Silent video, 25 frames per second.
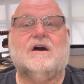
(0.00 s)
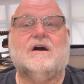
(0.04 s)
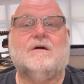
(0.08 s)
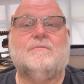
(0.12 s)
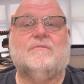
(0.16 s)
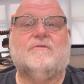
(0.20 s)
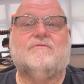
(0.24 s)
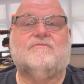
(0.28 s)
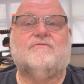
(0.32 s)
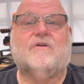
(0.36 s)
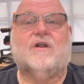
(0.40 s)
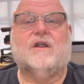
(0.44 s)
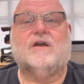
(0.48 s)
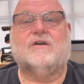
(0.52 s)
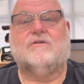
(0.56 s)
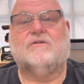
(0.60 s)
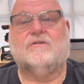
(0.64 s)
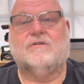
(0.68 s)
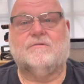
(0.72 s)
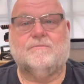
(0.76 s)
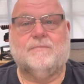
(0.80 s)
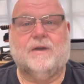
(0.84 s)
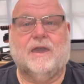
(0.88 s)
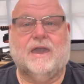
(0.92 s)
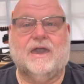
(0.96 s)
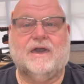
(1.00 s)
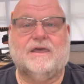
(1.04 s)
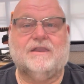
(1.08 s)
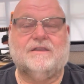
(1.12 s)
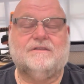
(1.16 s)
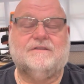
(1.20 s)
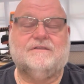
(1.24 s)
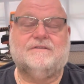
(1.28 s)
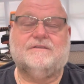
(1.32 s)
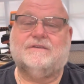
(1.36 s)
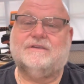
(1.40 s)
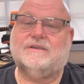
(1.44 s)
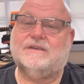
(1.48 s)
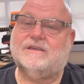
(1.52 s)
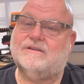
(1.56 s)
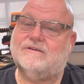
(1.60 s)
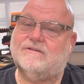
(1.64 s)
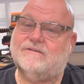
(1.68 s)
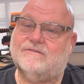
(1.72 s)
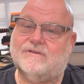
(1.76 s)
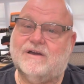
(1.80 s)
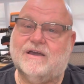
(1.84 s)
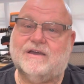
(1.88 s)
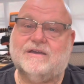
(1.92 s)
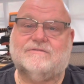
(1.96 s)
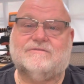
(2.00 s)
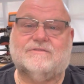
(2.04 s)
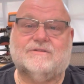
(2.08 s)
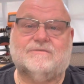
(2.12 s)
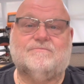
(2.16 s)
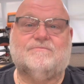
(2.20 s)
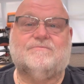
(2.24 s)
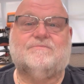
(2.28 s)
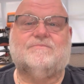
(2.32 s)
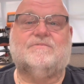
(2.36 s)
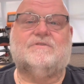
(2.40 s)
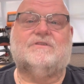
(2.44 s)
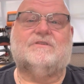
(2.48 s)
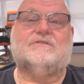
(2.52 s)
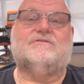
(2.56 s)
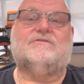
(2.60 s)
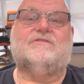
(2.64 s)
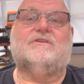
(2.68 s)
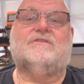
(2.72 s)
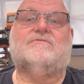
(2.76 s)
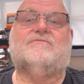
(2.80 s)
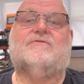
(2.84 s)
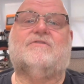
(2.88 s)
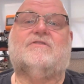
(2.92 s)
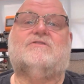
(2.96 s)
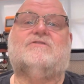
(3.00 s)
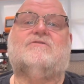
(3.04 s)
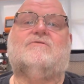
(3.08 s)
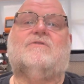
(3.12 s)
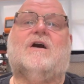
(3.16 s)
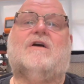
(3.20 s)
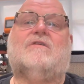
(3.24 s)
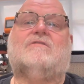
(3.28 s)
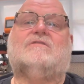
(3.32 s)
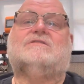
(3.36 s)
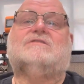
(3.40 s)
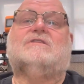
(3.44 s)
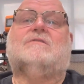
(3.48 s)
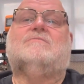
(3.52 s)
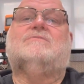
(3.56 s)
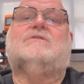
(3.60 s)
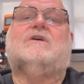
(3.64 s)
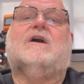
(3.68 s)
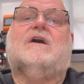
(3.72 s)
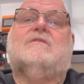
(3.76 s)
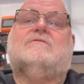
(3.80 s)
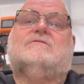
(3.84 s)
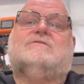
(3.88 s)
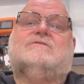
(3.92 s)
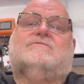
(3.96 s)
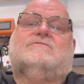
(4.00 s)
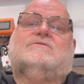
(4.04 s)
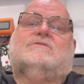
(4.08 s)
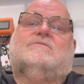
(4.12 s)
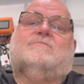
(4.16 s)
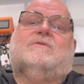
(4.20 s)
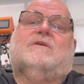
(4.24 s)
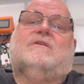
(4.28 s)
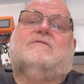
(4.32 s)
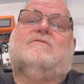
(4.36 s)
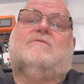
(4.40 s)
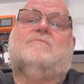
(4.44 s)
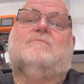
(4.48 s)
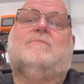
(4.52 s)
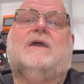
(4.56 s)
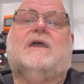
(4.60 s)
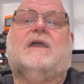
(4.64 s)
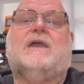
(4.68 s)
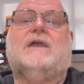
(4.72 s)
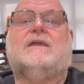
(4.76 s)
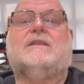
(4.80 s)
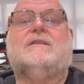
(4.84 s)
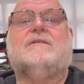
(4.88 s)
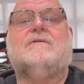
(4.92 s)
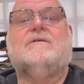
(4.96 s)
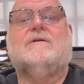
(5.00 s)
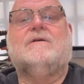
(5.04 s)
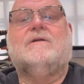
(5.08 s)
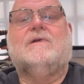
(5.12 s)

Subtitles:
before I go to bed, and I have to sit for 2 hours sometimes, it was a bit of a pain.